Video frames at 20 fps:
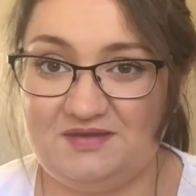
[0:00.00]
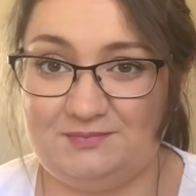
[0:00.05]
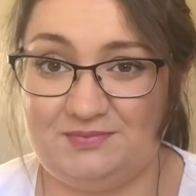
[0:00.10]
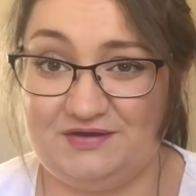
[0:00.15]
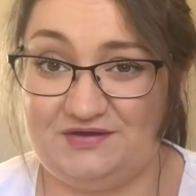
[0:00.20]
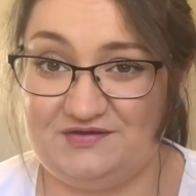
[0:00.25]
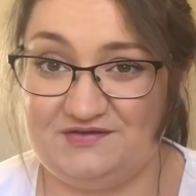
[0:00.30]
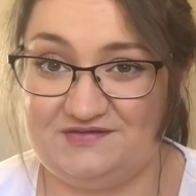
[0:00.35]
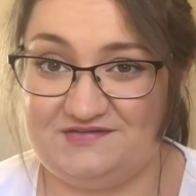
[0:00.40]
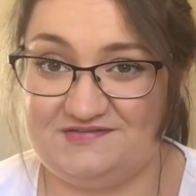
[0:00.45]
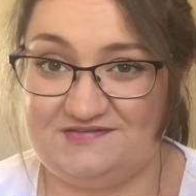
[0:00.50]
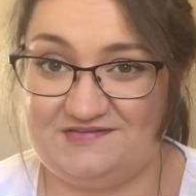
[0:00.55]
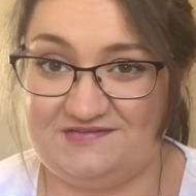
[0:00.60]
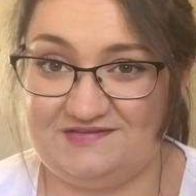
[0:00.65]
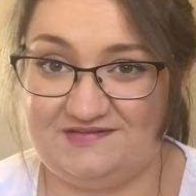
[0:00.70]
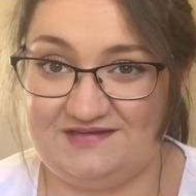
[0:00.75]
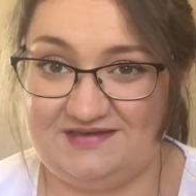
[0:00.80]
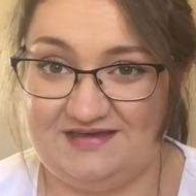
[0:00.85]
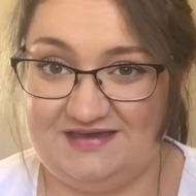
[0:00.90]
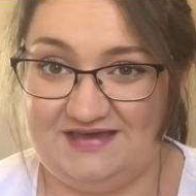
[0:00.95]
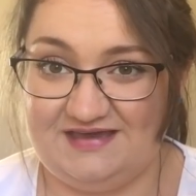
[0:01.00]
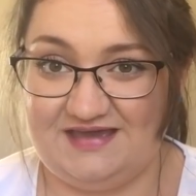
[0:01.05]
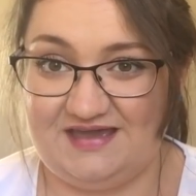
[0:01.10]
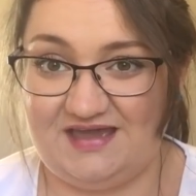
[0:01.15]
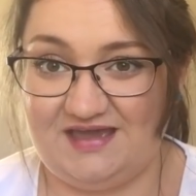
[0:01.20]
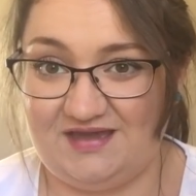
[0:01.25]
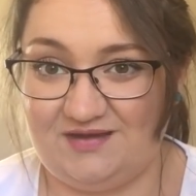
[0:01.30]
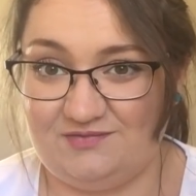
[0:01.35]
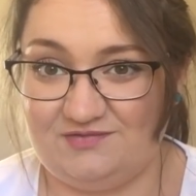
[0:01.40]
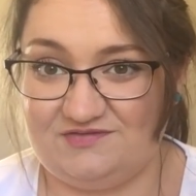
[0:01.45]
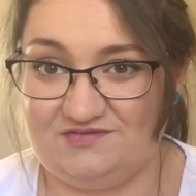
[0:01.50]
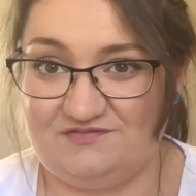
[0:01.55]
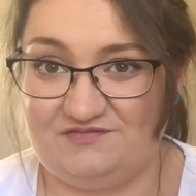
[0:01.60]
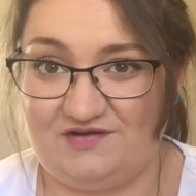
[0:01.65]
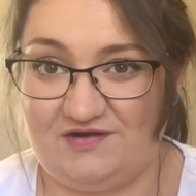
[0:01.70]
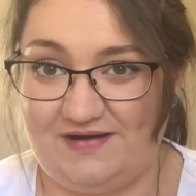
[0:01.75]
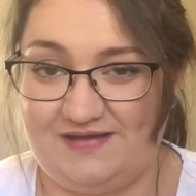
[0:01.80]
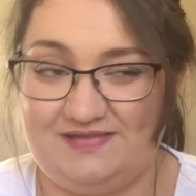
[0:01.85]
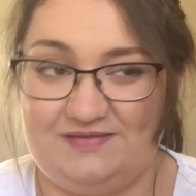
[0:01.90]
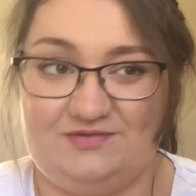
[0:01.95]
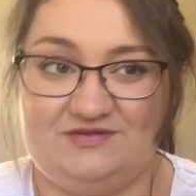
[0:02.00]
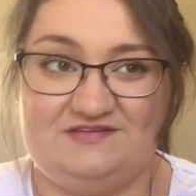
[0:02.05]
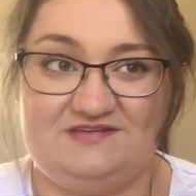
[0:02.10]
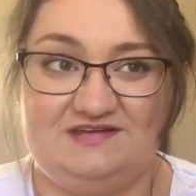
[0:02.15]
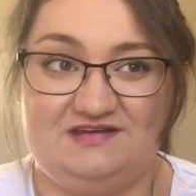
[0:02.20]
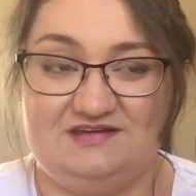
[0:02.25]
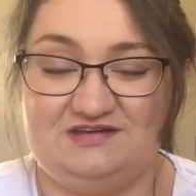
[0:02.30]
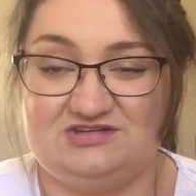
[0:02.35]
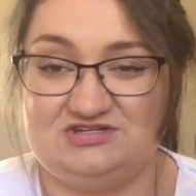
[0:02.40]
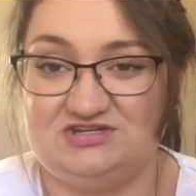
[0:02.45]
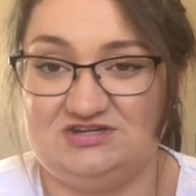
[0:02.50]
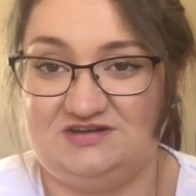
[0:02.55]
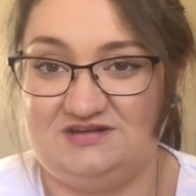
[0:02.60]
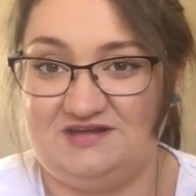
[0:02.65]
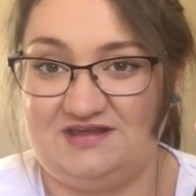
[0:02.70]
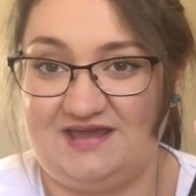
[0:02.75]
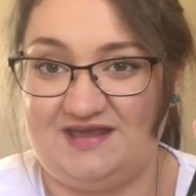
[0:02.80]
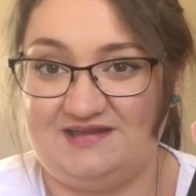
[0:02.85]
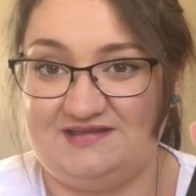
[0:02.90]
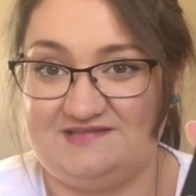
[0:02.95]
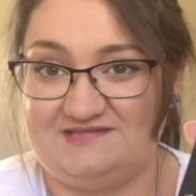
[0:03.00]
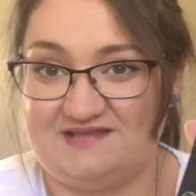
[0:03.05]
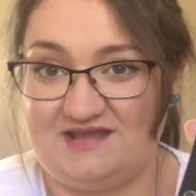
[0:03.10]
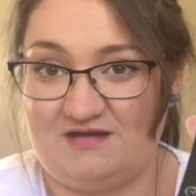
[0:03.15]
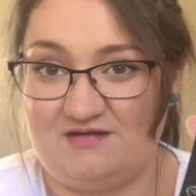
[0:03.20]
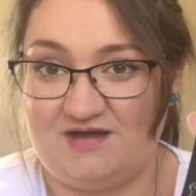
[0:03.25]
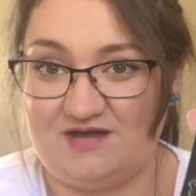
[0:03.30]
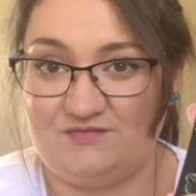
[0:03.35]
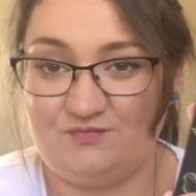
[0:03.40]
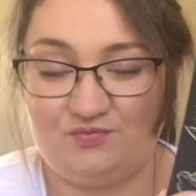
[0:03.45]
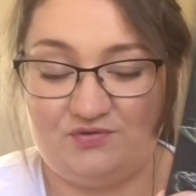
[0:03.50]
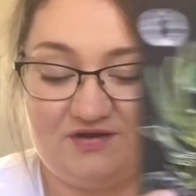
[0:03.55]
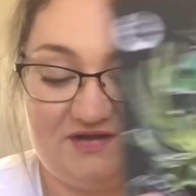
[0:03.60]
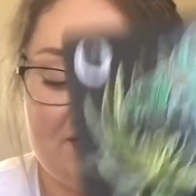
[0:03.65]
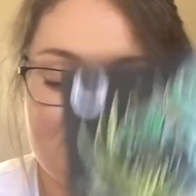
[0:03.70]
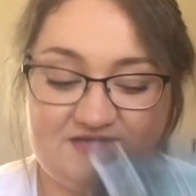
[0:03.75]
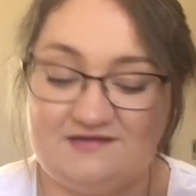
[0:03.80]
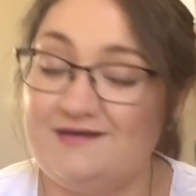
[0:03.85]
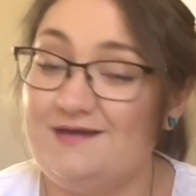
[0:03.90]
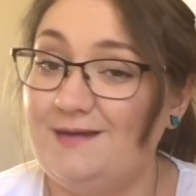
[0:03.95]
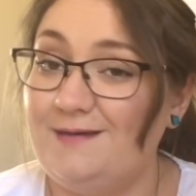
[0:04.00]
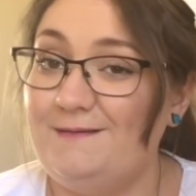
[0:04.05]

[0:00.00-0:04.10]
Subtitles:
because it was a very limited edition and is now out of print.